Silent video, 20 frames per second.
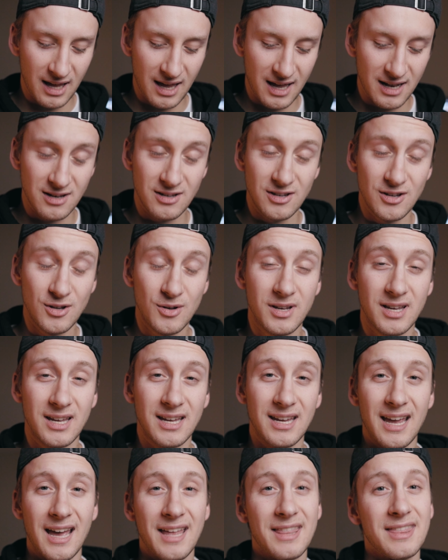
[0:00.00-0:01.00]
and you
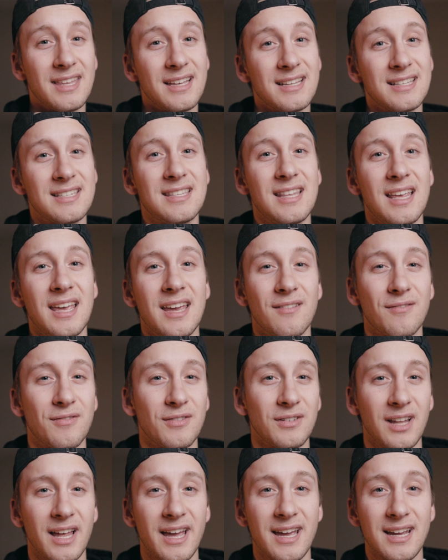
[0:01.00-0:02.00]
can get this thing
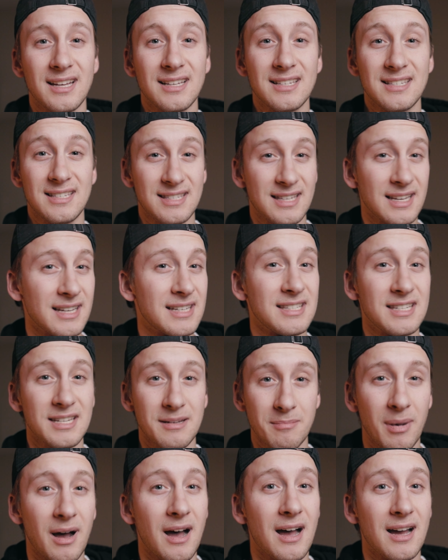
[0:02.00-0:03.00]
for like 60
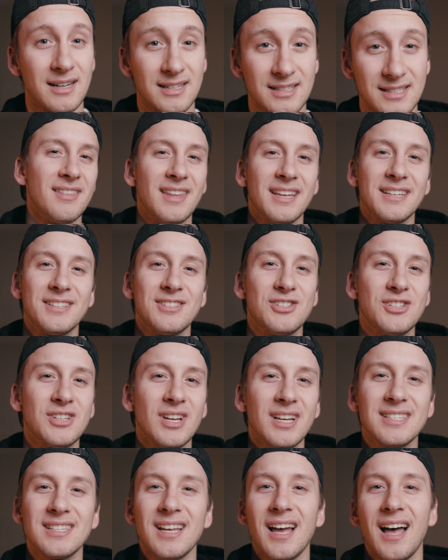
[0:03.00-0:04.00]
bucks. That's
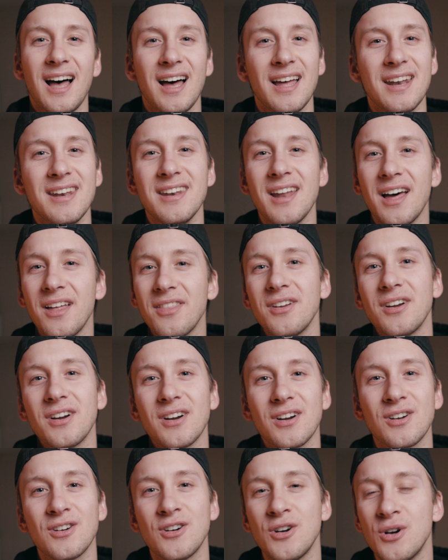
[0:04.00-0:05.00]
just
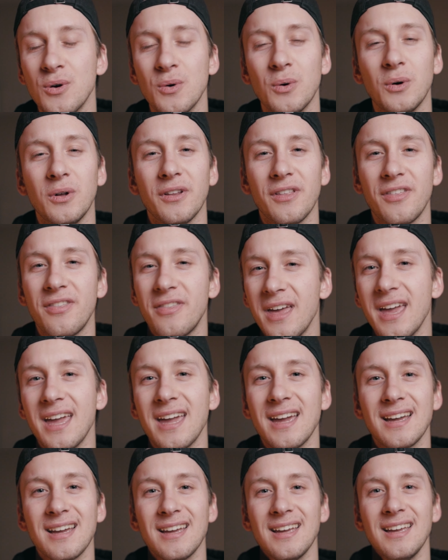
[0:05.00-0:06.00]
another cool
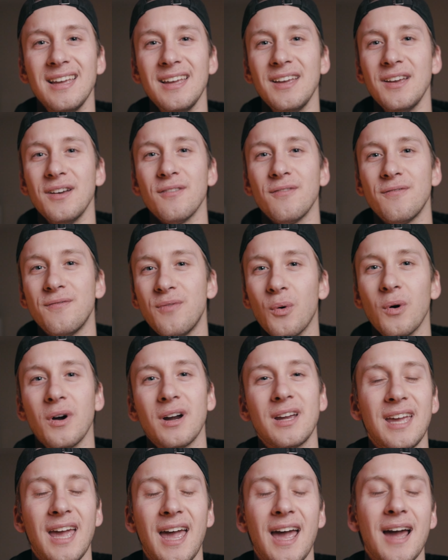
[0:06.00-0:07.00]
thing for
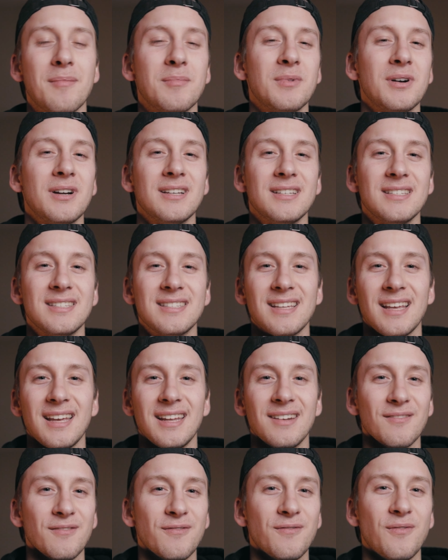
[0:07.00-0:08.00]
cameras
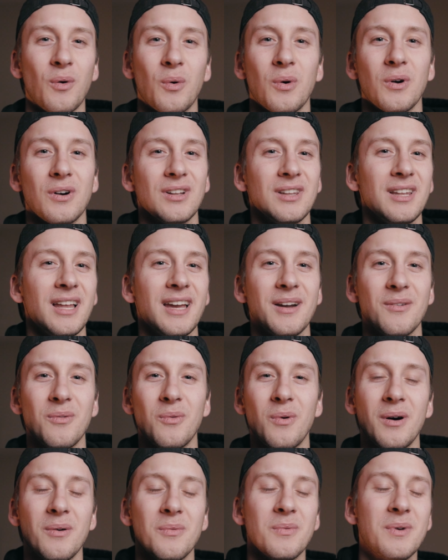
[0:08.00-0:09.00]
and for like
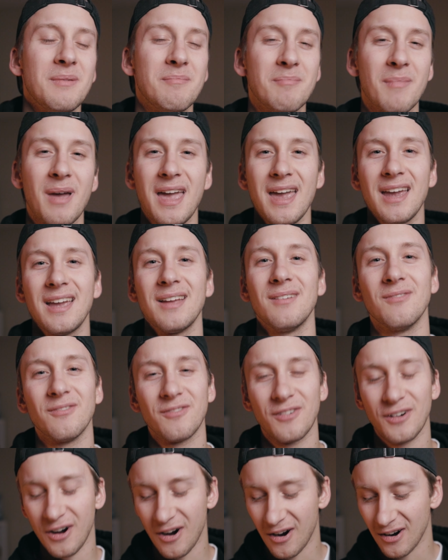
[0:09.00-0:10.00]
what we make and
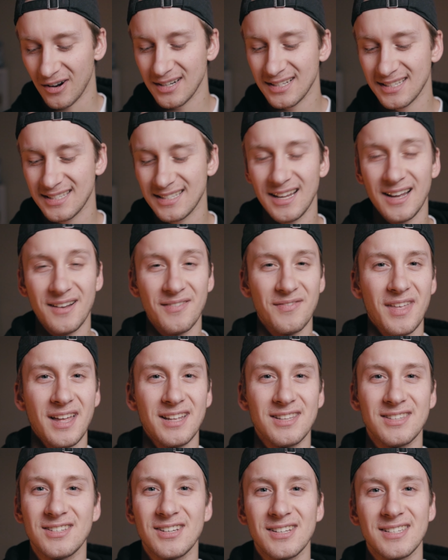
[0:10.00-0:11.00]
for art and stuff.
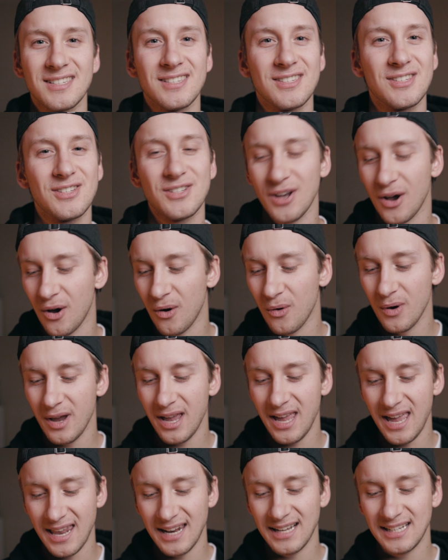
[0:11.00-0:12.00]
That's just so
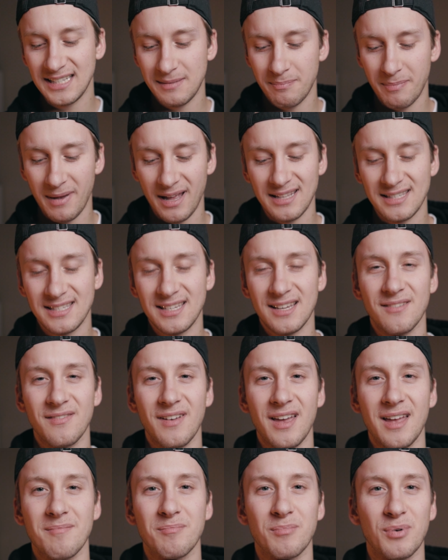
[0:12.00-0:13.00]
inexpensive
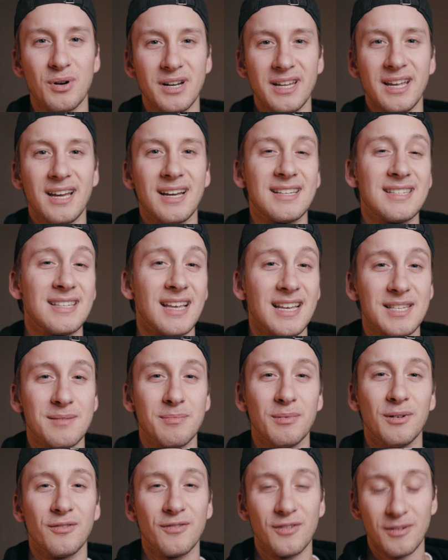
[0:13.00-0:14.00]
and pretty
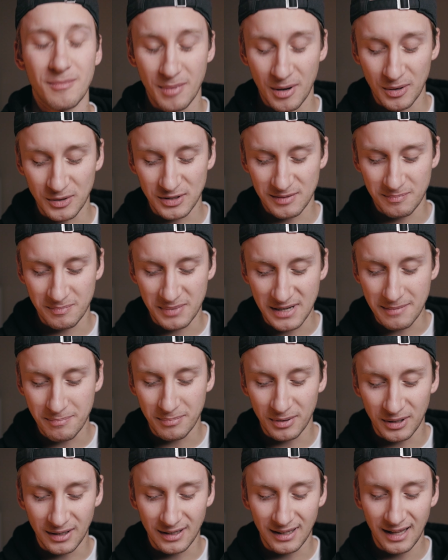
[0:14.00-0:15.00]
accessible for most
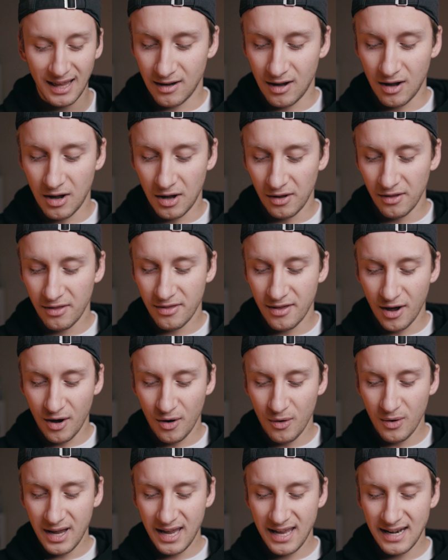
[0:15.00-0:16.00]
people.
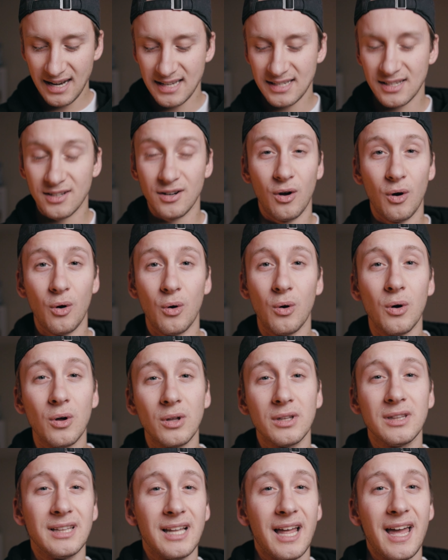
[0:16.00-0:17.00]
Although it is an
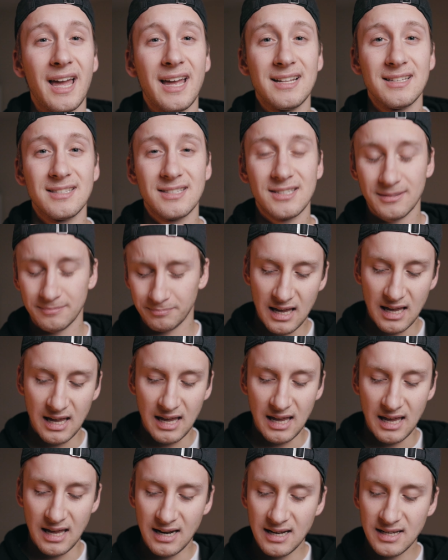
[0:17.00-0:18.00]
old lens,
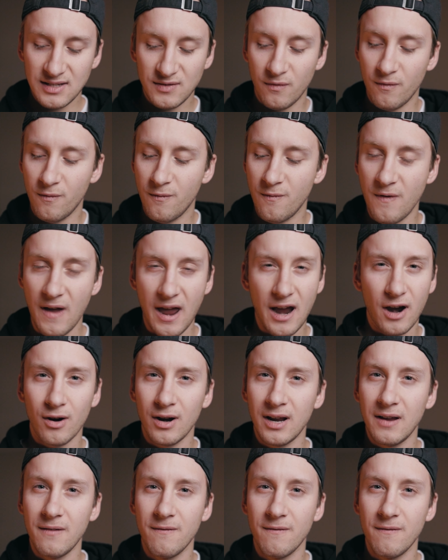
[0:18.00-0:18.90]
it is very,